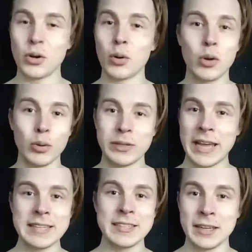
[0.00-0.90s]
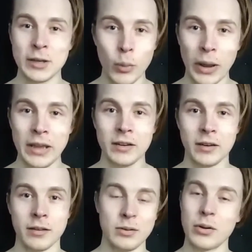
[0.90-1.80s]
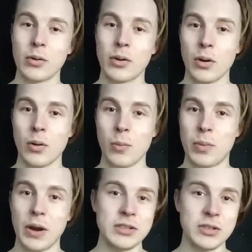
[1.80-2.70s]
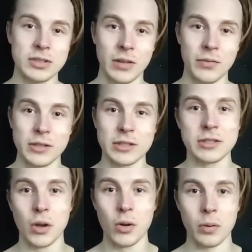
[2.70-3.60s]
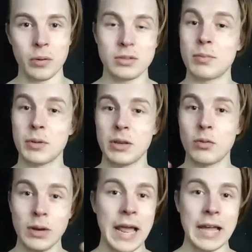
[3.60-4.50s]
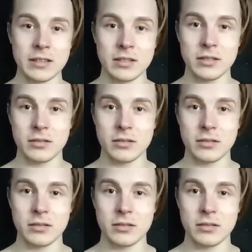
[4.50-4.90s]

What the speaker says: don't go dancing in the rain, you don't go plunge yourself in the snow, you simply relax.